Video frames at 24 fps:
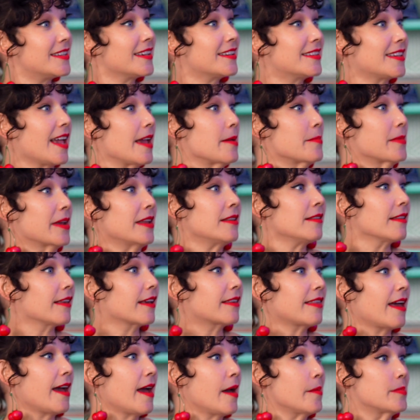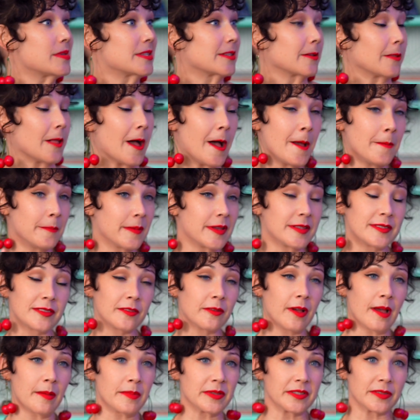excitement. Like that happens a lot. It
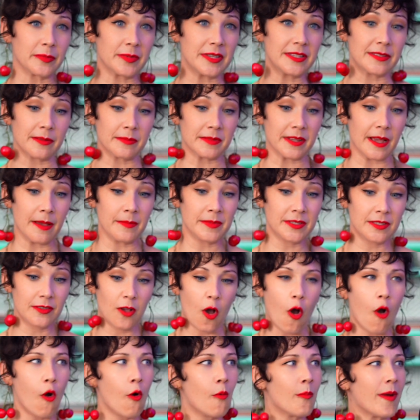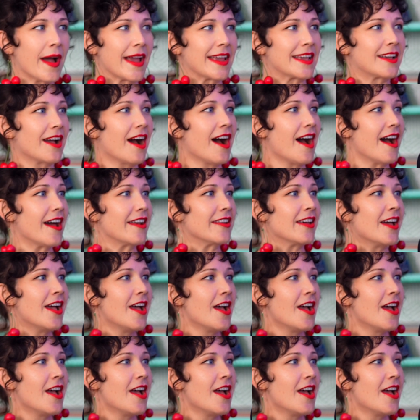still happens to me sometimes. Mm-hmm. Oh my god.